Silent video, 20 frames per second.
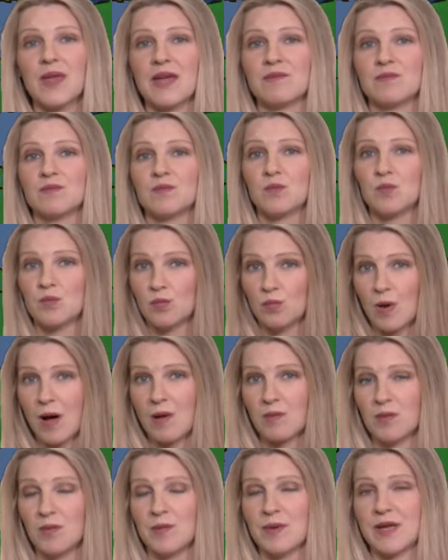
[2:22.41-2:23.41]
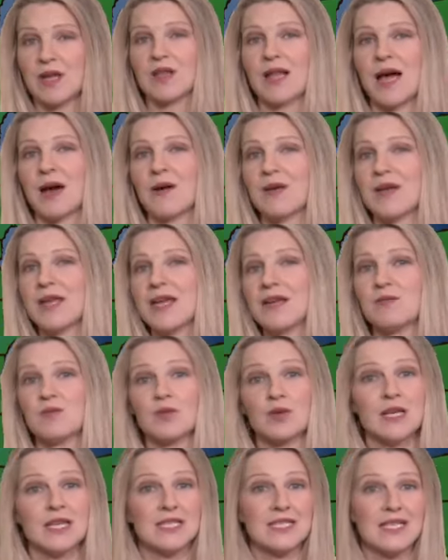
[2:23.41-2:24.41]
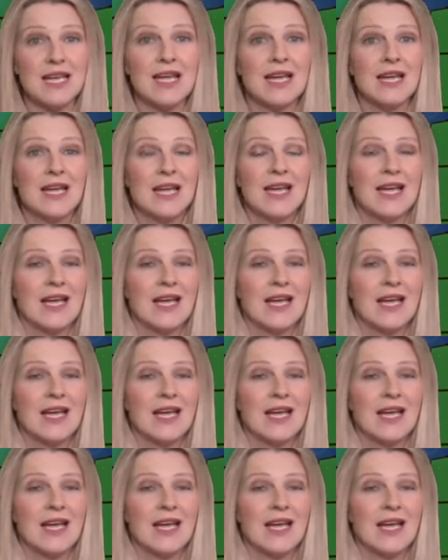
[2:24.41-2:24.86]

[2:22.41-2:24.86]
and while we'll be cloudy and breezy,